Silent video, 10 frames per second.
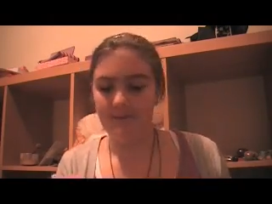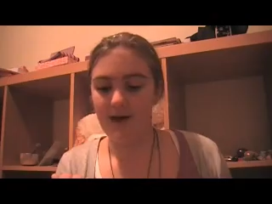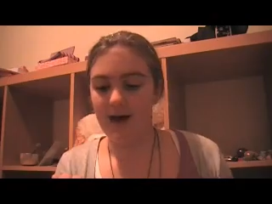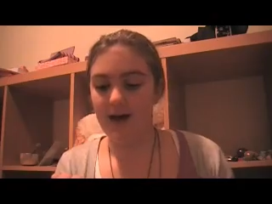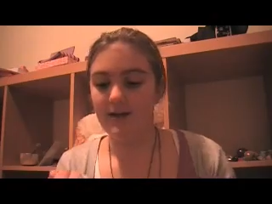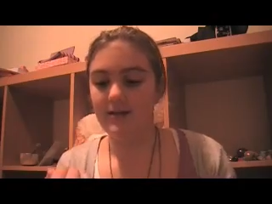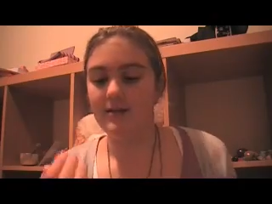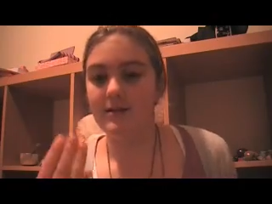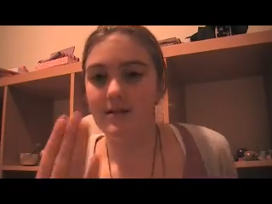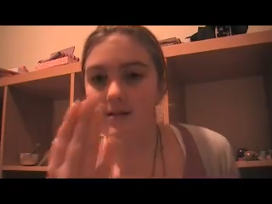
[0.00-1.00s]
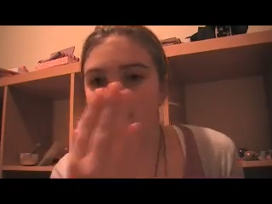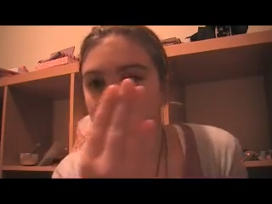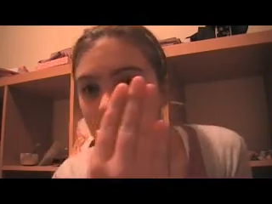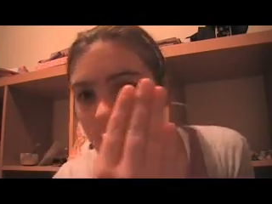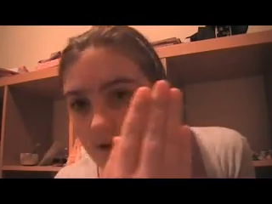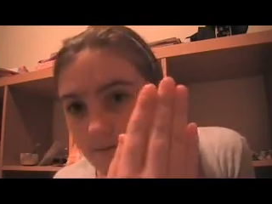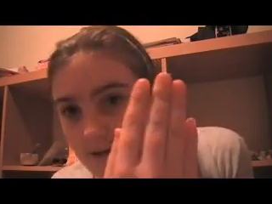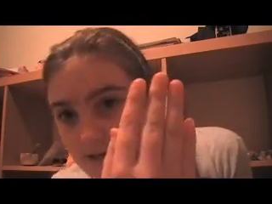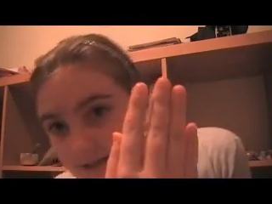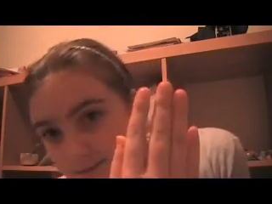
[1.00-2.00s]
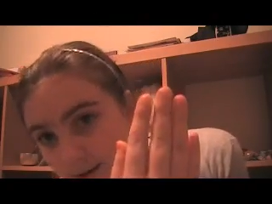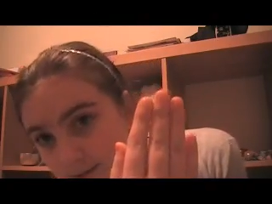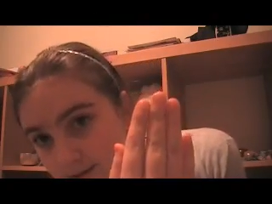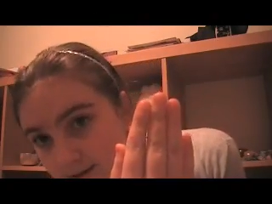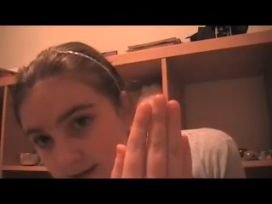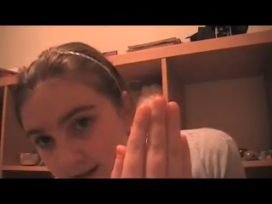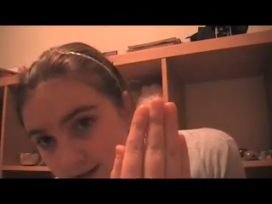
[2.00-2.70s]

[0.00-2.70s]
but you might just be able to see.